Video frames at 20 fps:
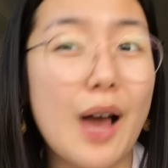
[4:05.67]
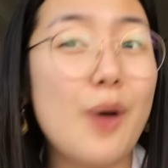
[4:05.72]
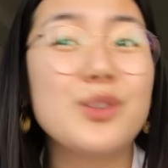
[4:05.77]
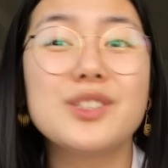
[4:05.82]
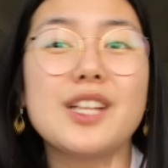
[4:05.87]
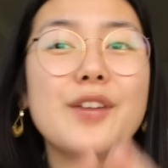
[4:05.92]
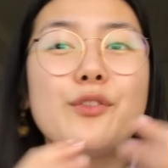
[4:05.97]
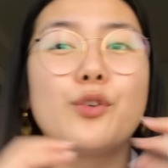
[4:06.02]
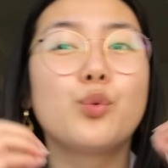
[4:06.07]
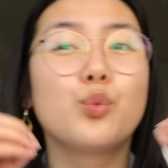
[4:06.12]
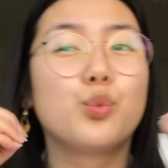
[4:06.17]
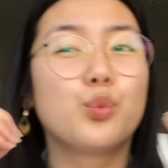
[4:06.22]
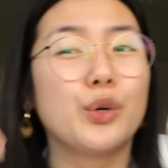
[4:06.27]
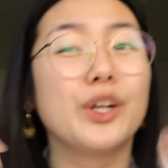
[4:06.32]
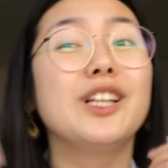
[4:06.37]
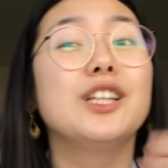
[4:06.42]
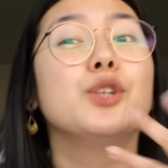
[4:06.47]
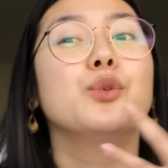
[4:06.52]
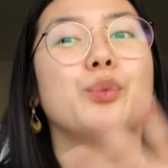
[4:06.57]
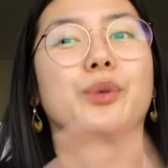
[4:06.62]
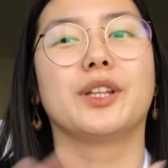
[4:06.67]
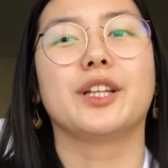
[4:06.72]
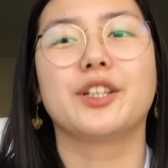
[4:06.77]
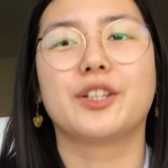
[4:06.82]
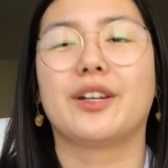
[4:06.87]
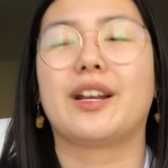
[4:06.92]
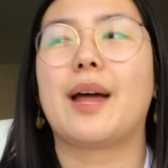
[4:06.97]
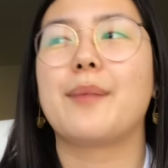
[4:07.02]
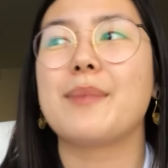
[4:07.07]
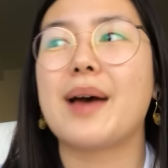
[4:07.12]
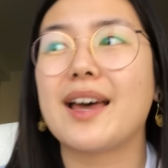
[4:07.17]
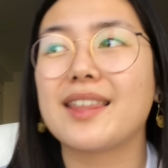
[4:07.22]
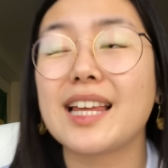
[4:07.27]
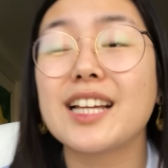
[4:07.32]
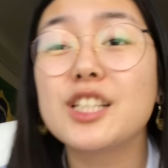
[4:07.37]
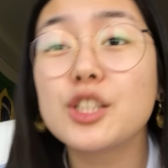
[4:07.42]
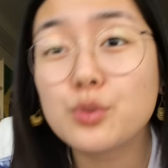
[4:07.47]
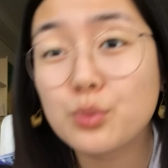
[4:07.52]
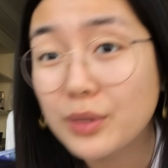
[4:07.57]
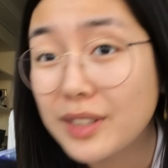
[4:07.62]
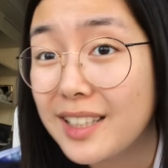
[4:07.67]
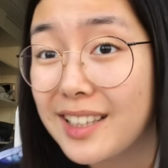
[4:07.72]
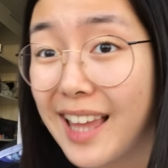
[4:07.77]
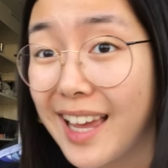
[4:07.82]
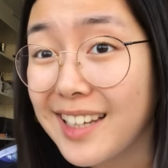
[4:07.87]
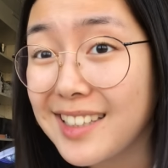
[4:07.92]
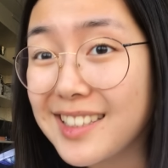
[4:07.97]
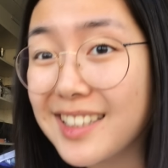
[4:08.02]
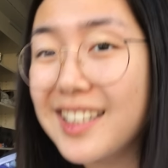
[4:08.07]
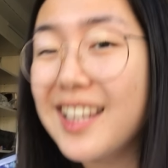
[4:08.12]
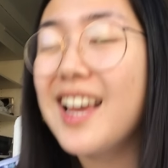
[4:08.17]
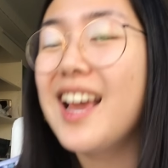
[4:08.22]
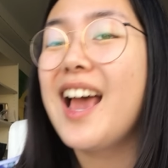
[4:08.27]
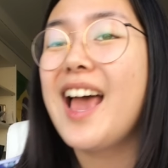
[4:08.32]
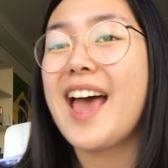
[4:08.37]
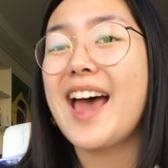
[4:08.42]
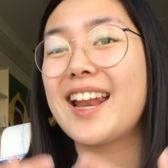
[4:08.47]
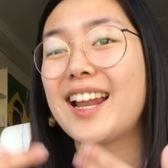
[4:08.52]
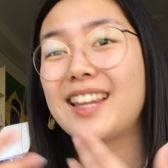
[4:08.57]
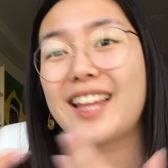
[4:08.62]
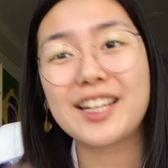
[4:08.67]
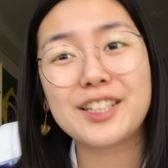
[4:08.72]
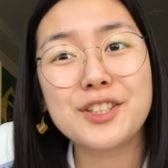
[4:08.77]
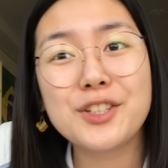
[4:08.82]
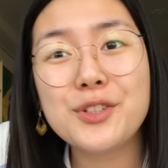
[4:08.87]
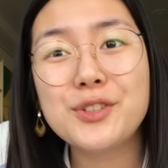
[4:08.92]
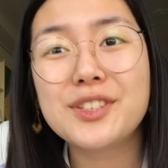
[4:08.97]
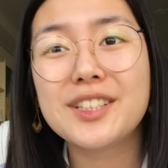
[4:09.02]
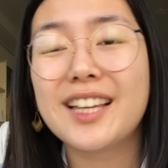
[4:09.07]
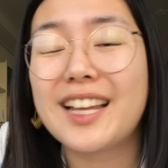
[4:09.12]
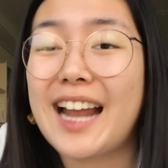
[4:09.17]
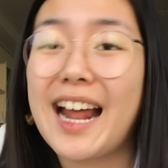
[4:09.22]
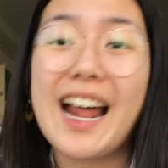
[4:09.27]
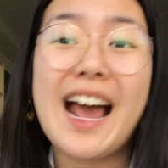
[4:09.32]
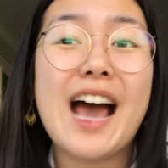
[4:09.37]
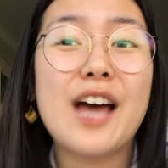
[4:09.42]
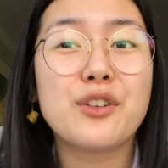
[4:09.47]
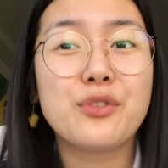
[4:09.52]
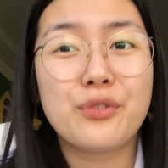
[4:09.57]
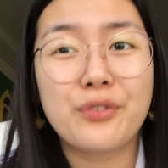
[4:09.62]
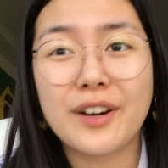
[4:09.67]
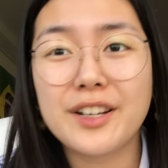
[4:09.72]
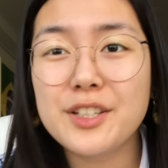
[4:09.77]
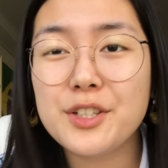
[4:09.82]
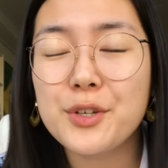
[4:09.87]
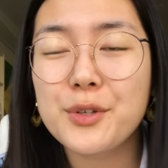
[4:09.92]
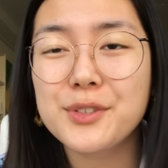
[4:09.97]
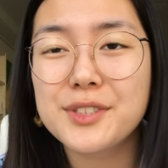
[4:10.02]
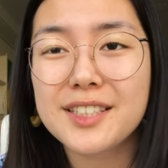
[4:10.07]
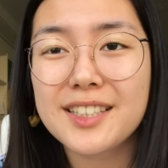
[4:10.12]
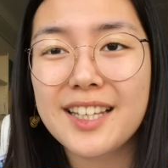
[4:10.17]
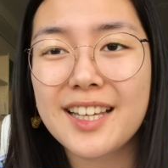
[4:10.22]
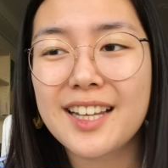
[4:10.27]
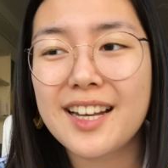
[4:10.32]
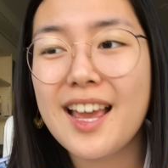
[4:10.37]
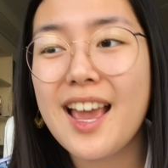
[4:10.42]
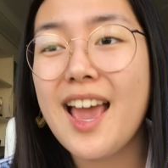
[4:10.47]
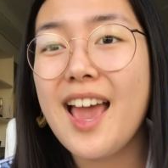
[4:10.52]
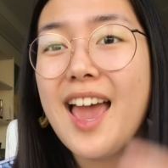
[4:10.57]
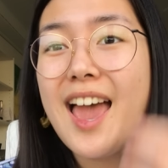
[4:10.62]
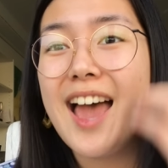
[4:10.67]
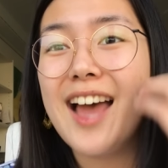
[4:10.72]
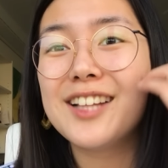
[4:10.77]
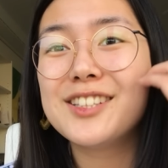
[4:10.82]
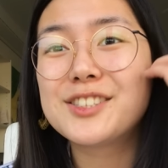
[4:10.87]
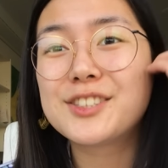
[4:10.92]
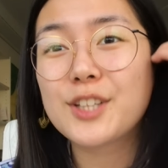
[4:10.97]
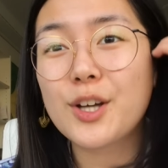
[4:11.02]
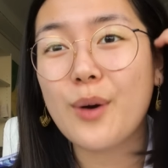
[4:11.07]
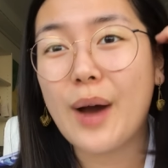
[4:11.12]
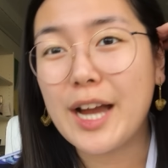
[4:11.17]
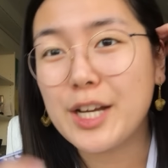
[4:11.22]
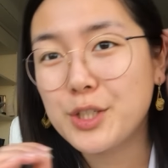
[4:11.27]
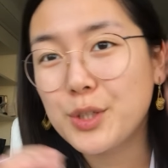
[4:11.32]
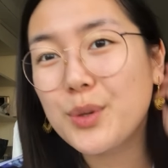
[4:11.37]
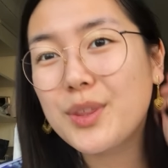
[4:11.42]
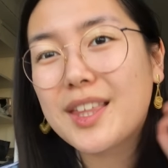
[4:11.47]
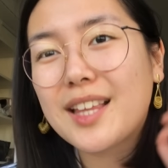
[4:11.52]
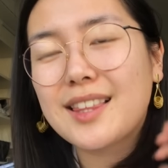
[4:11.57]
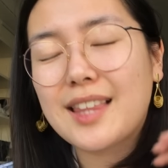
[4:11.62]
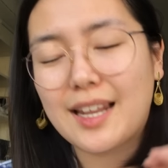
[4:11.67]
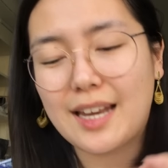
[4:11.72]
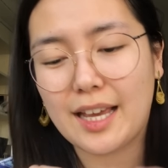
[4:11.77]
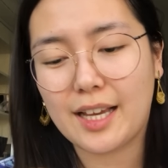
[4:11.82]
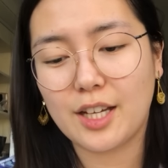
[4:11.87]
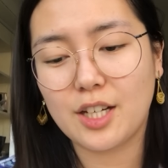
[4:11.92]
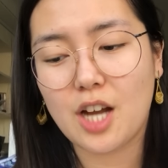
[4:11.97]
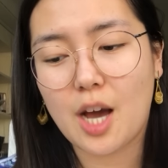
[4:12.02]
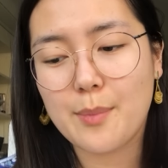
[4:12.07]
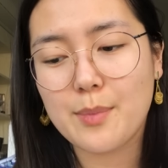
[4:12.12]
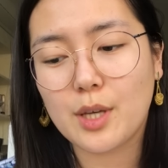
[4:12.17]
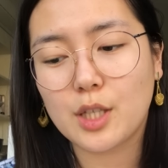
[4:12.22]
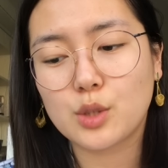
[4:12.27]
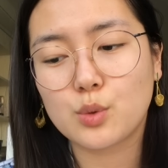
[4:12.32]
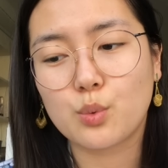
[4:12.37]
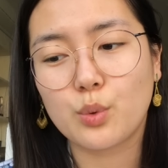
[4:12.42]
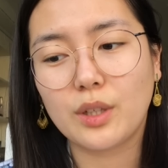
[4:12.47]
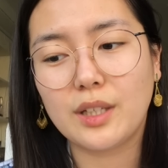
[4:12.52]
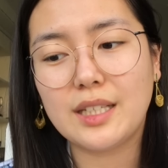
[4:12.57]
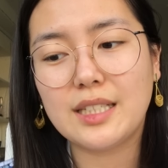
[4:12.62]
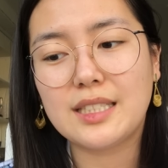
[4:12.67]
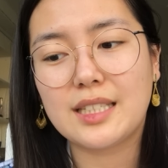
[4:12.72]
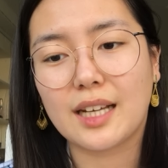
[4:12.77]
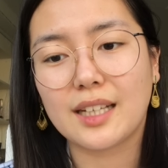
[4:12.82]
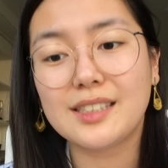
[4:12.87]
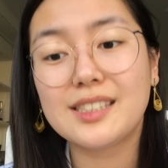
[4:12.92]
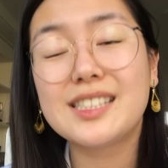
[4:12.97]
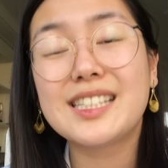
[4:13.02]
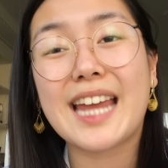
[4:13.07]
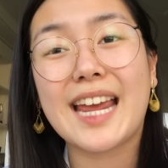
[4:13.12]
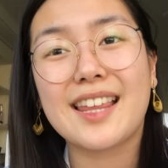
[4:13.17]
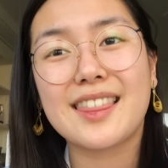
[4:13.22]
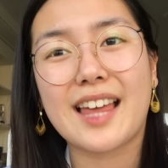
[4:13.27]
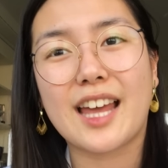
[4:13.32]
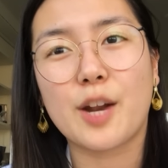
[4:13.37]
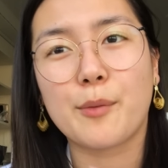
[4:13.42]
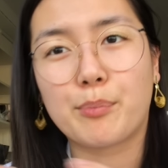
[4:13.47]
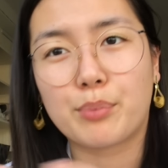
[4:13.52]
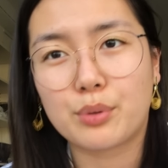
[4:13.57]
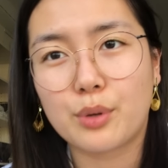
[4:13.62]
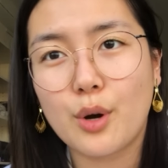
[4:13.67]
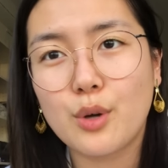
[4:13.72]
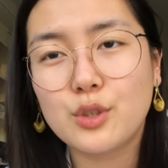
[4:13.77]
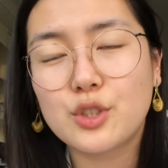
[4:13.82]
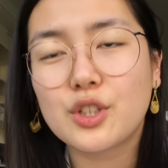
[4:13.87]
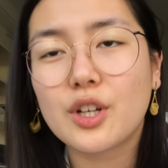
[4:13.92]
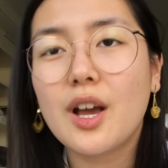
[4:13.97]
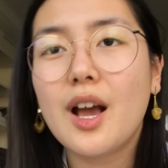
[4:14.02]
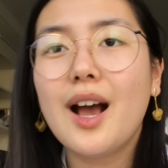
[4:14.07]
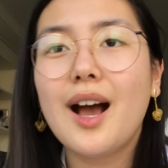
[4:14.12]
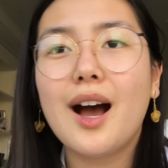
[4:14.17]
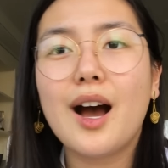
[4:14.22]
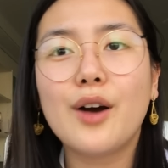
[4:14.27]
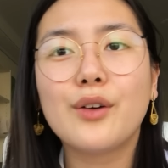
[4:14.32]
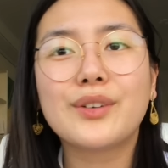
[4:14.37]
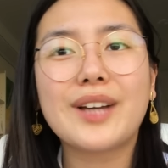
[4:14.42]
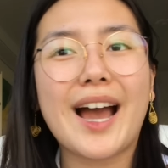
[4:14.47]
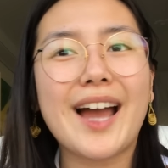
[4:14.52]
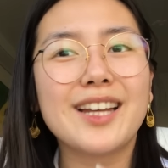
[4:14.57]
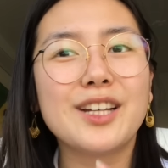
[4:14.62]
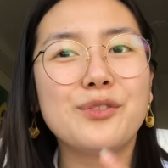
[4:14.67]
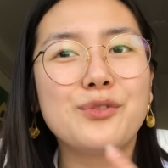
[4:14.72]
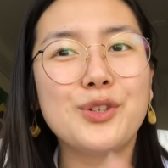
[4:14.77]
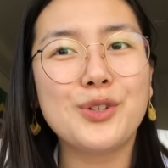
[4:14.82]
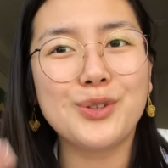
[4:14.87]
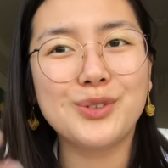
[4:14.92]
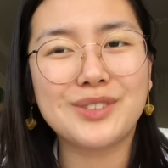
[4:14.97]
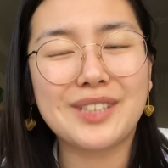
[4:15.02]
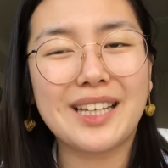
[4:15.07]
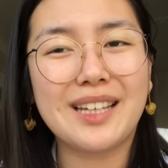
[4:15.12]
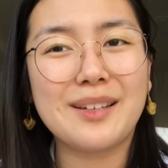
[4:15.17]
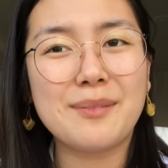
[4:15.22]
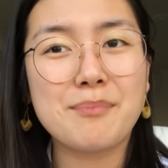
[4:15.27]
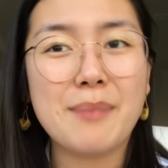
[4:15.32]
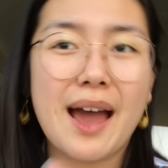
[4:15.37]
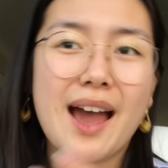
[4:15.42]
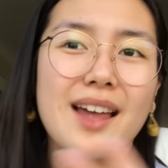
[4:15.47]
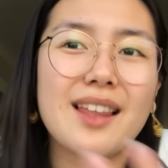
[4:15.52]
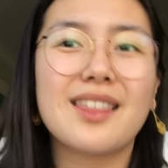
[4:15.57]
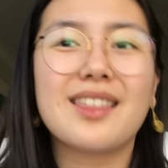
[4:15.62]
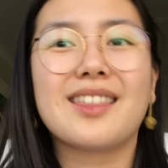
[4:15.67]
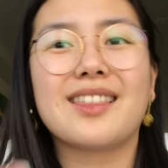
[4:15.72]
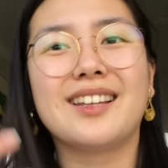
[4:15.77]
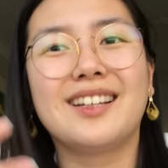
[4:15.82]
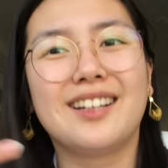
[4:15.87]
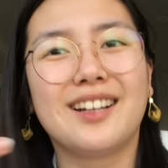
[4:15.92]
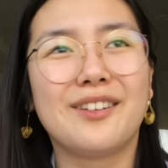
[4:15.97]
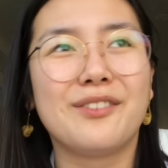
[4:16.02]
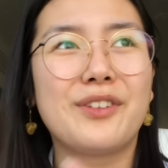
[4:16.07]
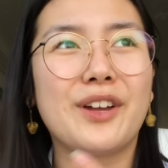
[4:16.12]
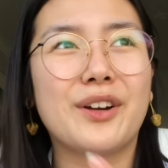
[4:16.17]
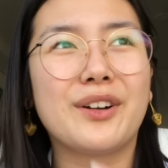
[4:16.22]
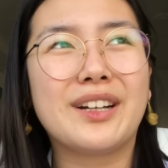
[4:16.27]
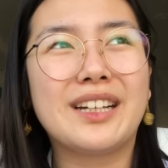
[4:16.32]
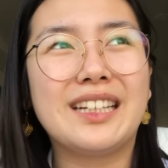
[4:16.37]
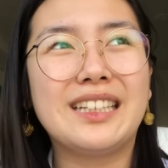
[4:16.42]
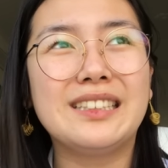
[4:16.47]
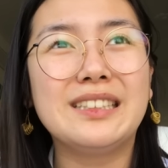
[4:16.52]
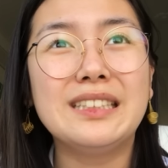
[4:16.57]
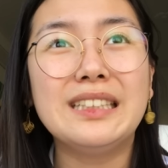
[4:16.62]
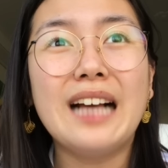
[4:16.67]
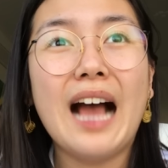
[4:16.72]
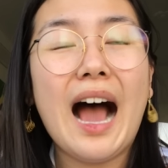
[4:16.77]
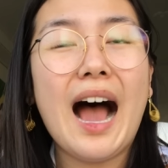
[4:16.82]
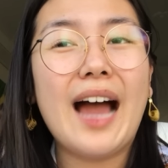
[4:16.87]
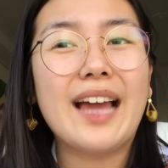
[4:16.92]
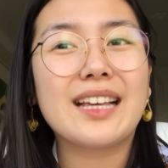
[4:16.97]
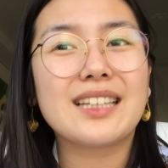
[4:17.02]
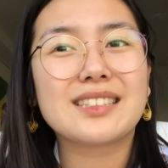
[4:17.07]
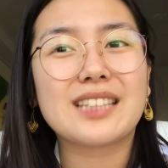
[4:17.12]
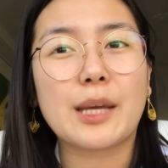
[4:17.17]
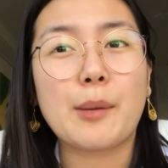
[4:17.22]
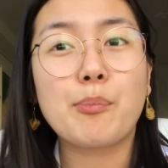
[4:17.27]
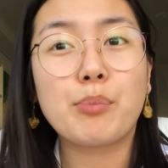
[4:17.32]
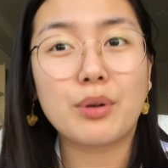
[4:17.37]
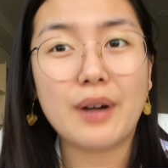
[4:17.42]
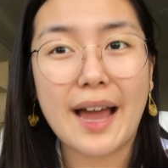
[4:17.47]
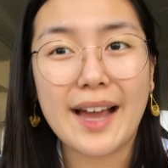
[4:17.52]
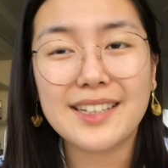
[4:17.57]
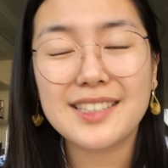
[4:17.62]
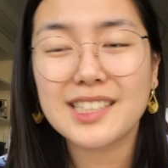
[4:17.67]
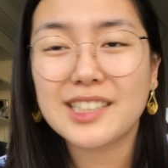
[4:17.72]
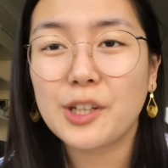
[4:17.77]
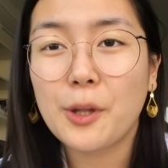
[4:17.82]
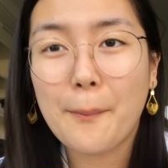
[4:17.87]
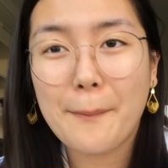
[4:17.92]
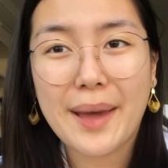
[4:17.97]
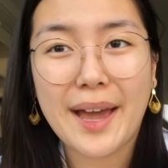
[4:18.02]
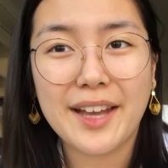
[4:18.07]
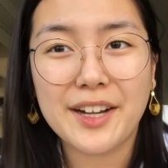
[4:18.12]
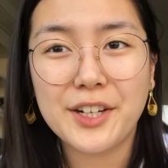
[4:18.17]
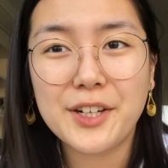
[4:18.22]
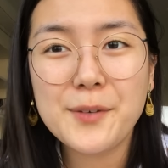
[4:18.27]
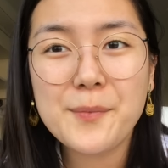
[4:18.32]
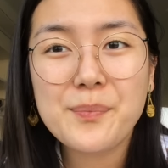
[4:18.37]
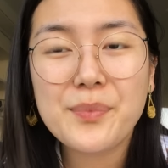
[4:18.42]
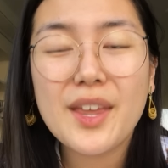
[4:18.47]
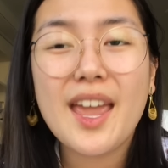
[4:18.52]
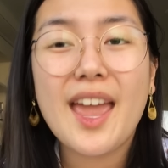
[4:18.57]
was never really good at math. I just really liked it and I liked using it and I had fun using it. And so I do think that economics really does take that approach of kind of using math in a very, I guess, like practical manner.